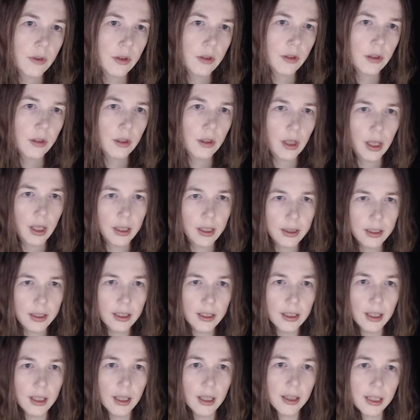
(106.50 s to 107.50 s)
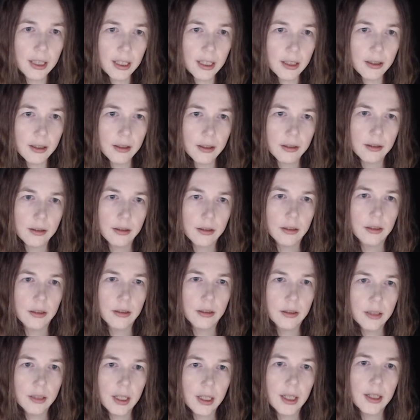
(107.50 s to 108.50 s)
I think
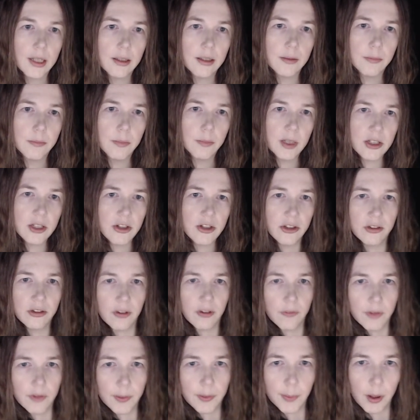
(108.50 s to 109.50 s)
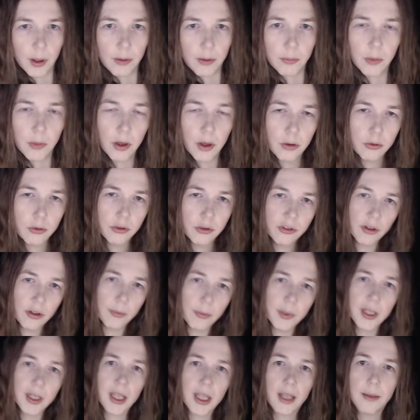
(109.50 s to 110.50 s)
Diane mentioned something about him going to
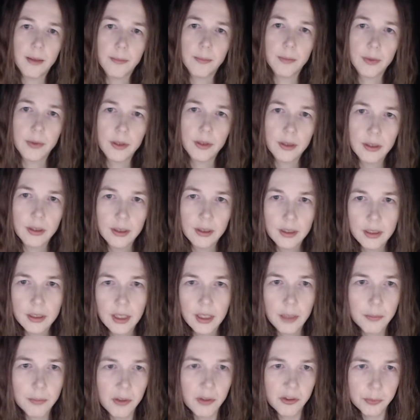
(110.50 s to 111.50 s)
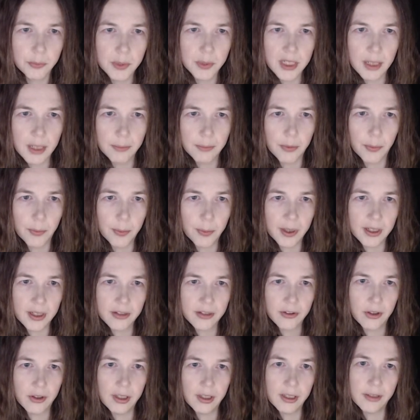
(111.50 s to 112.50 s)
summer camp. That must be them preparing
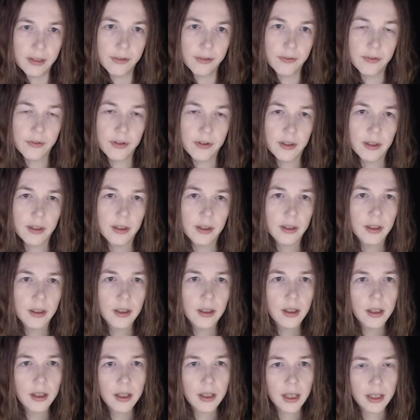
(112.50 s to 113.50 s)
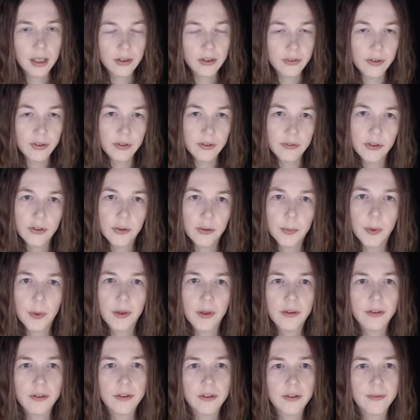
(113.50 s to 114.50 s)
to leave," Catherine
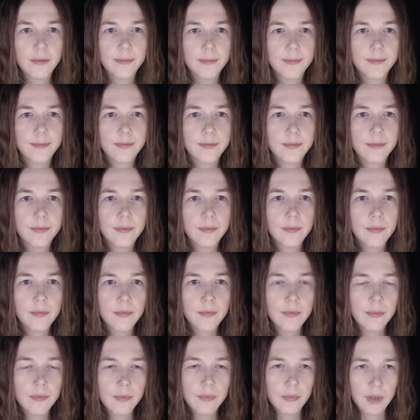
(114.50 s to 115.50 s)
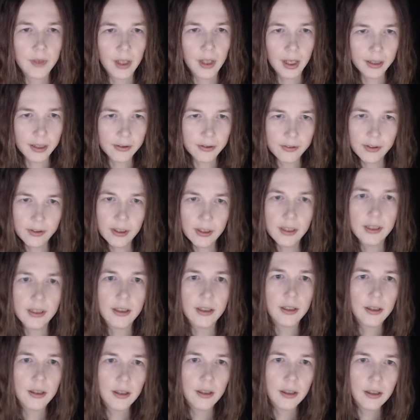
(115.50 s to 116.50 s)
responds. "I see.
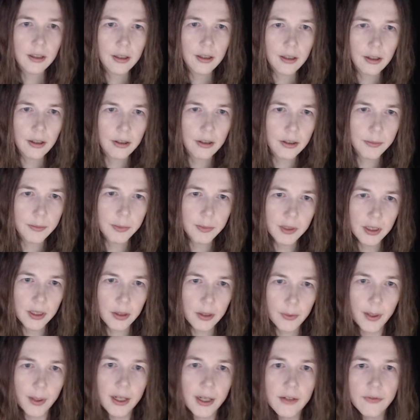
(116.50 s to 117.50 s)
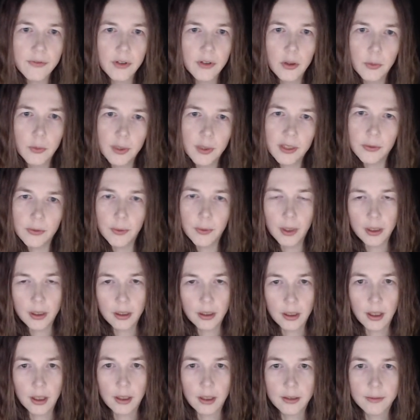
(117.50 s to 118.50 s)
Going to be a quiet few weeks while they're
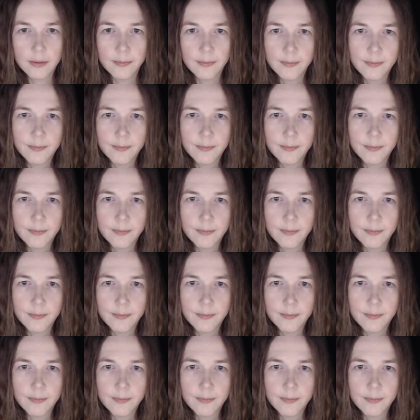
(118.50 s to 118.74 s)
gone.